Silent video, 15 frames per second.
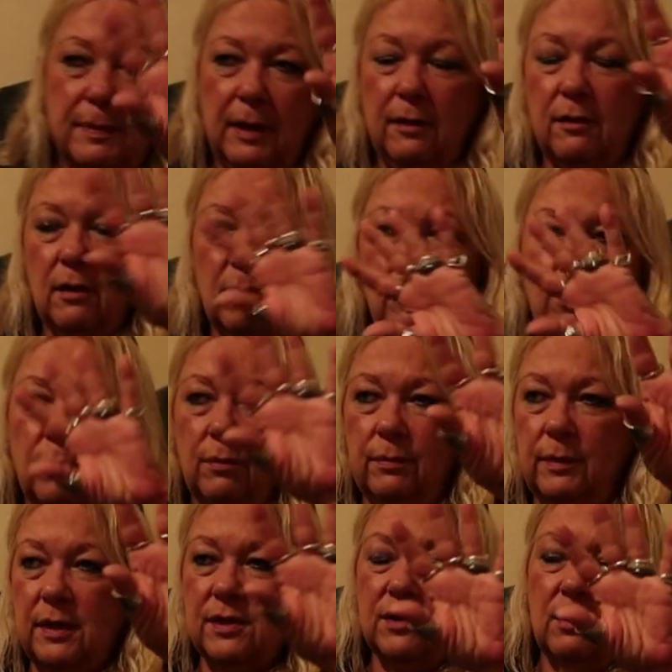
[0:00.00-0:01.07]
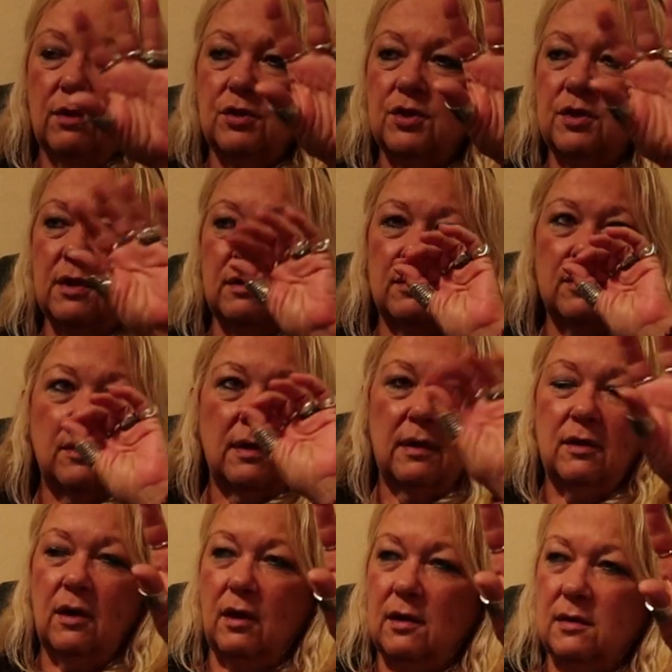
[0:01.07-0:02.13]
paranormal research to, to
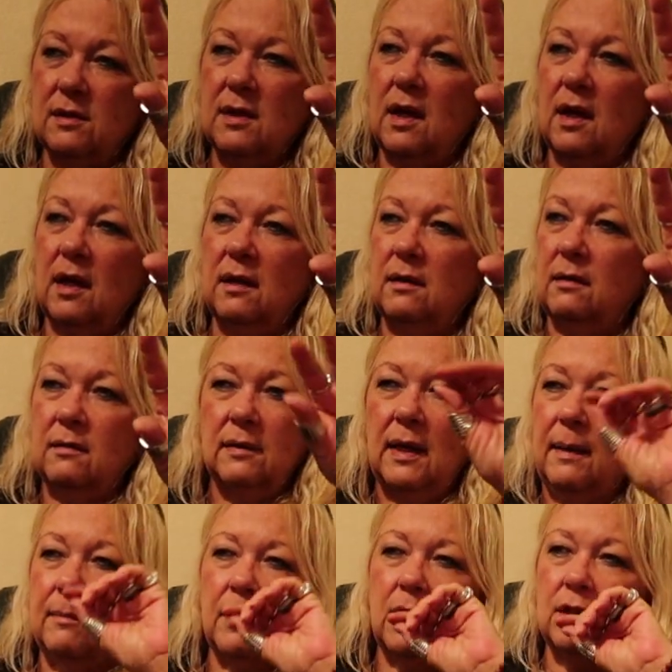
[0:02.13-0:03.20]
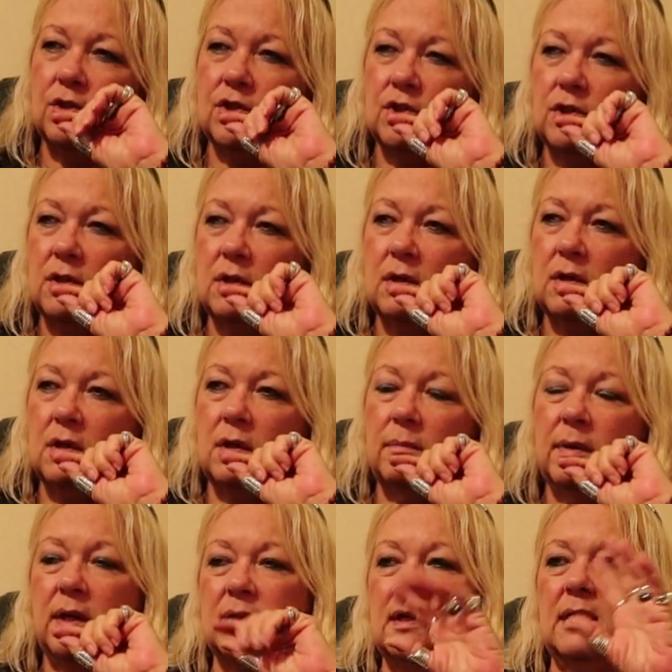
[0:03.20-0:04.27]
the dark side that much
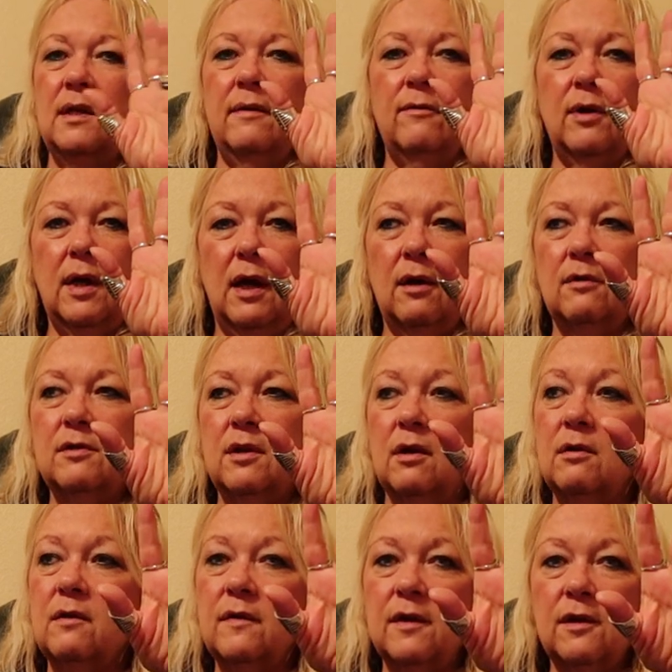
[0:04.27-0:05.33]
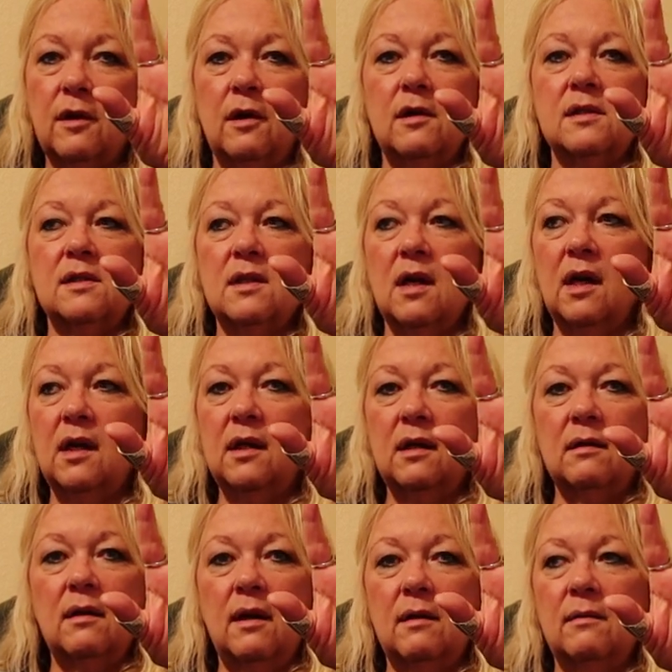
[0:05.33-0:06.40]
because I never cared to go to the dark side
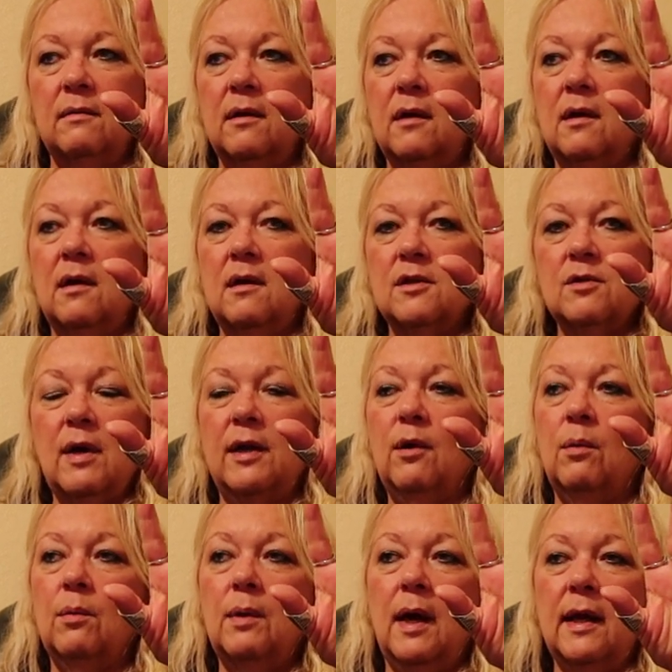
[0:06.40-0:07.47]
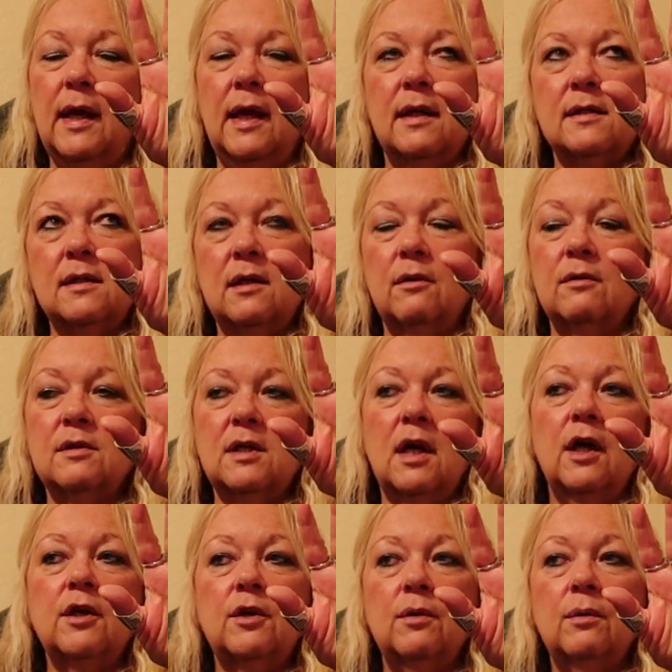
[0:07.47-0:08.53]
and, and so I don't I can't sit here and
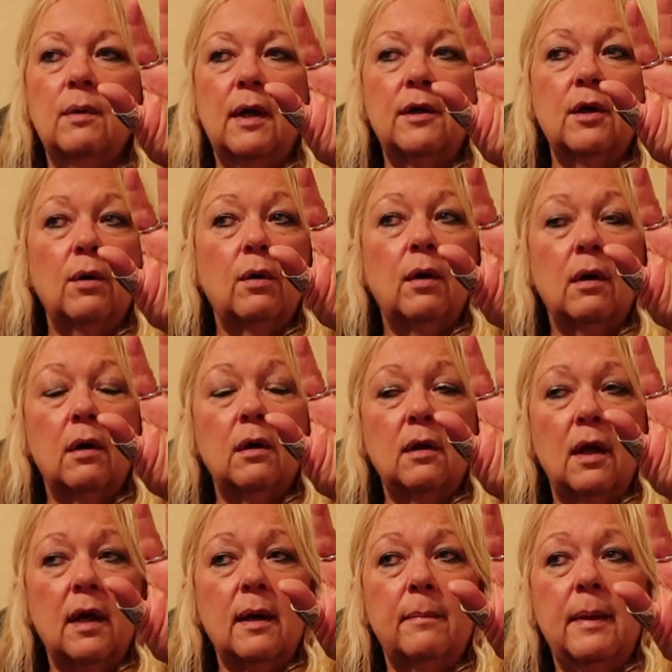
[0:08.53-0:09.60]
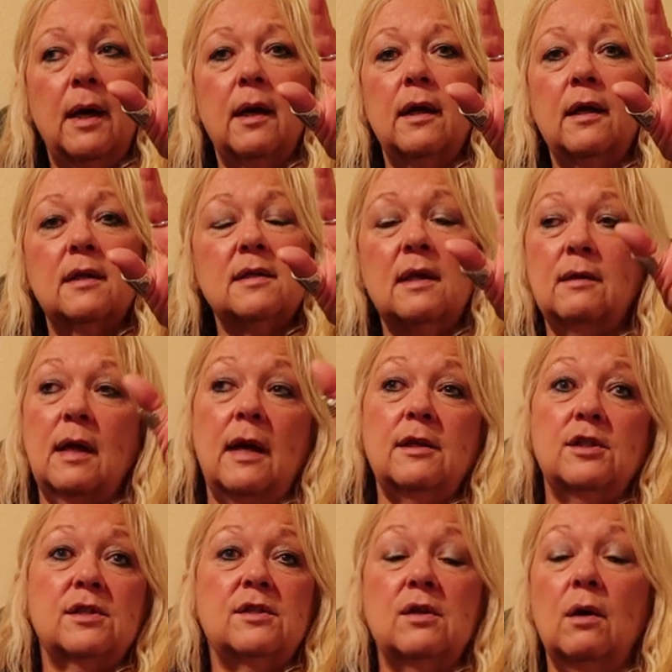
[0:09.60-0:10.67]
tell you I know a lot about it because I, I
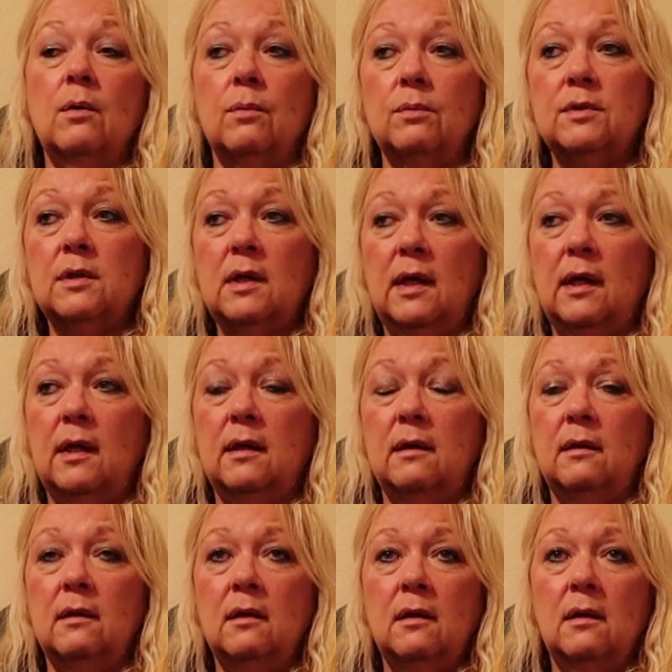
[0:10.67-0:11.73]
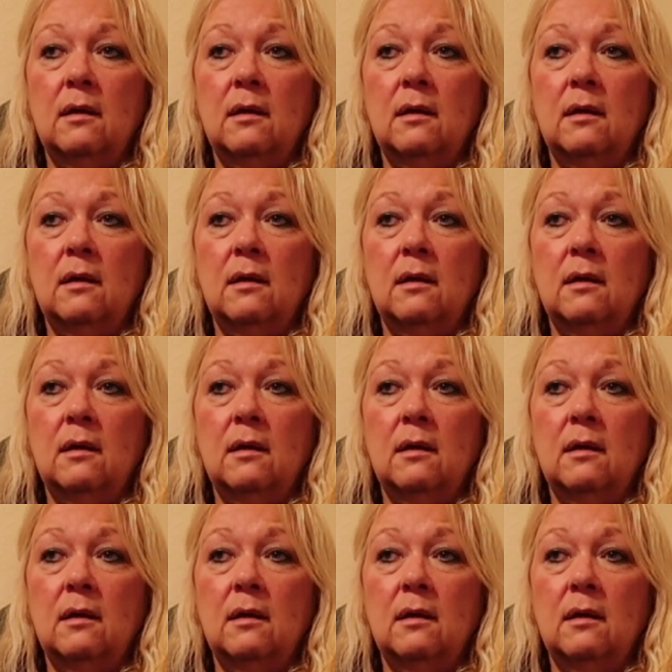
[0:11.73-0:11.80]
just don't